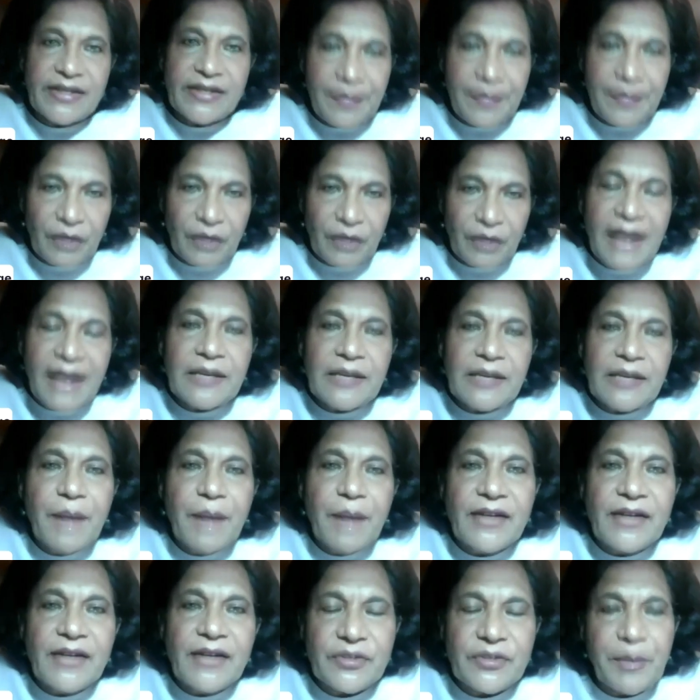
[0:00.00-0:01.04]
democratic
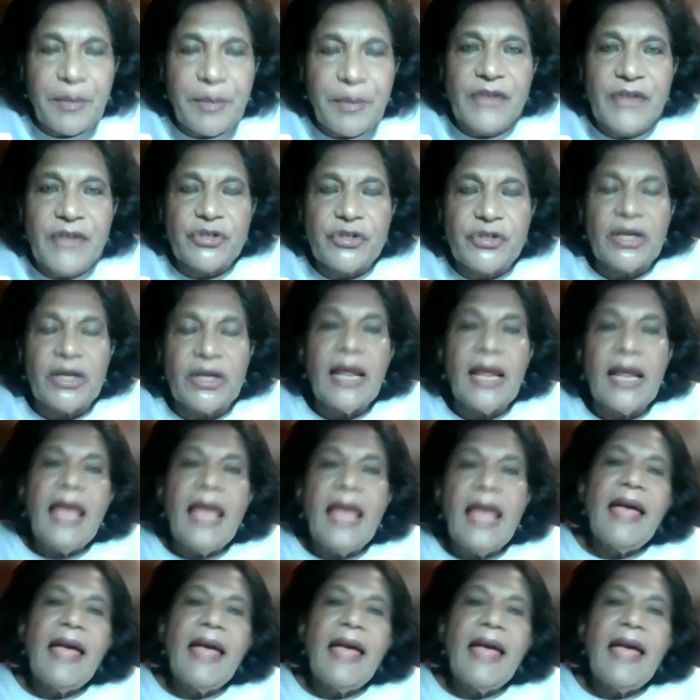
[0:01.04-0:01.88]
participation.